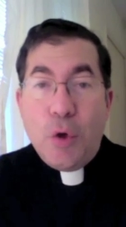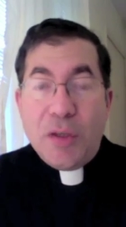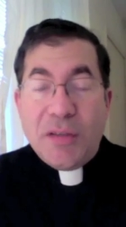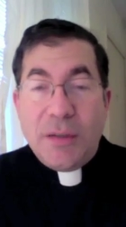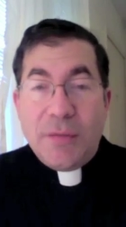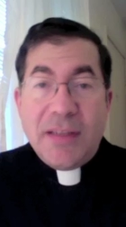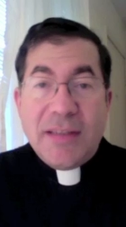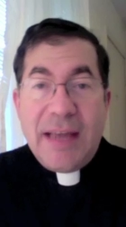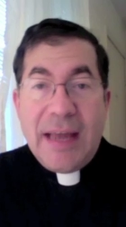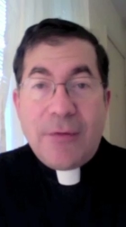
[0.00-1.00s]
who is
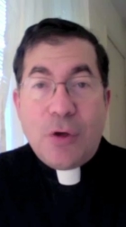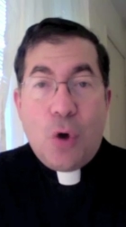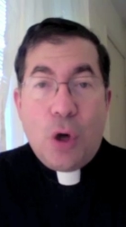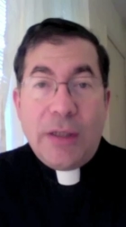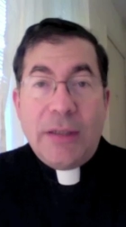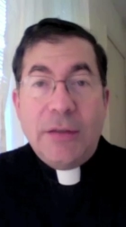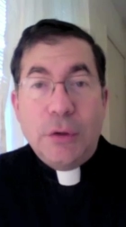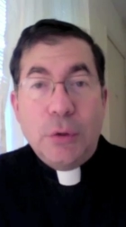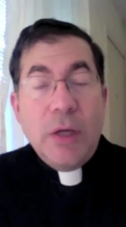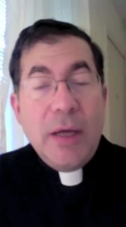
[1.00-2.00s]
convinced they have a calling
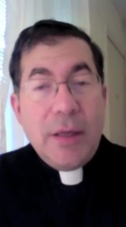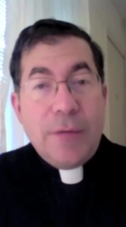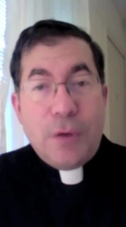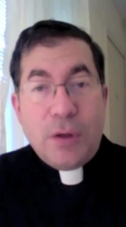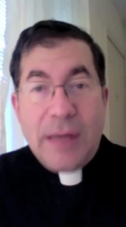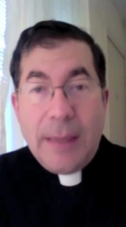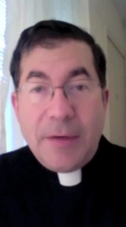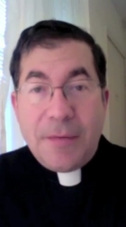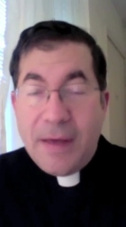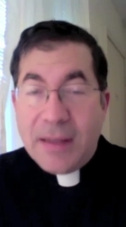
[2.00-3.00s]
to the full-time
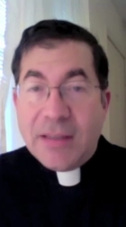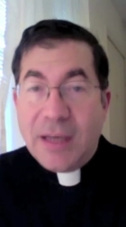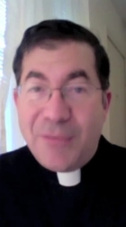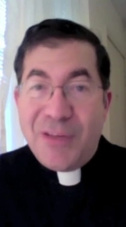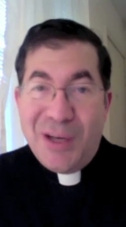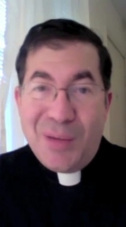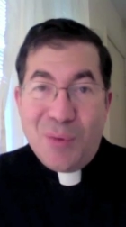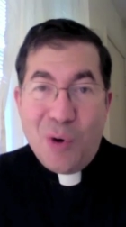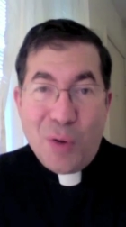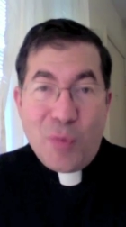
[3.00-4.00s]
defense of the
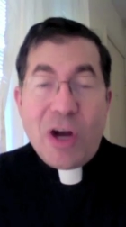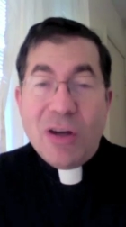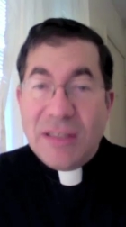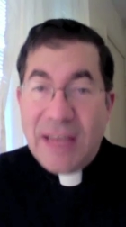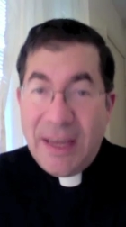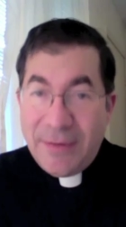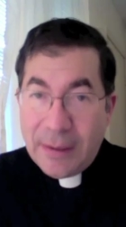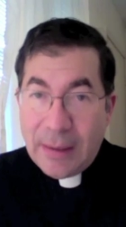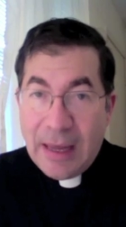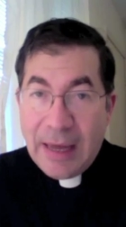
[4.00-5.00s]
unborn. We are saving
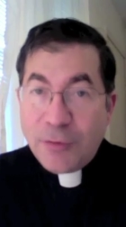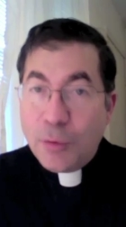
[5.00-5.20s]
lives.